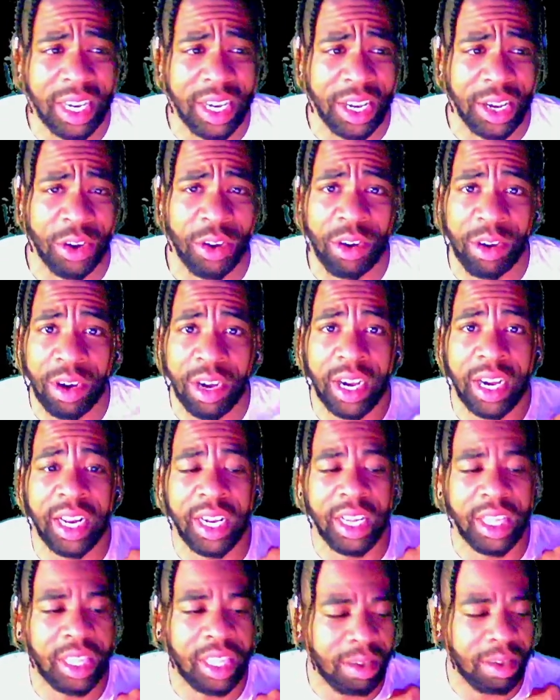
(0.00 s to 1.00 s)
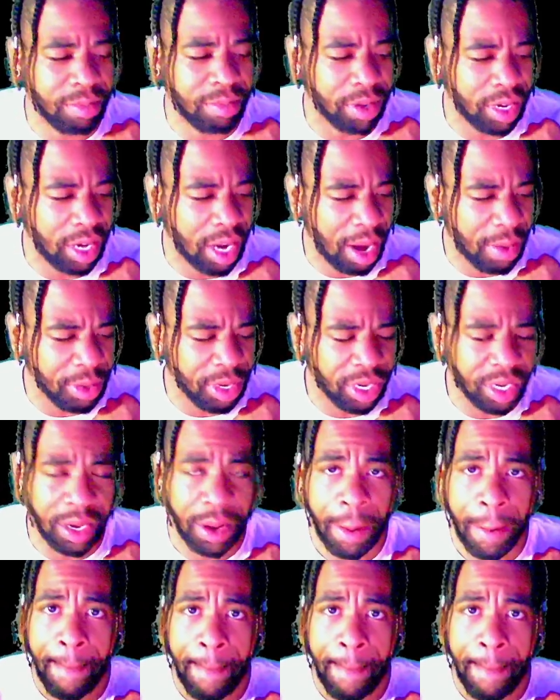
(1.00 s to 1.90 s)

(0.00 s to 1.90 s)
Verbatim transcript: hear anything, but I mean,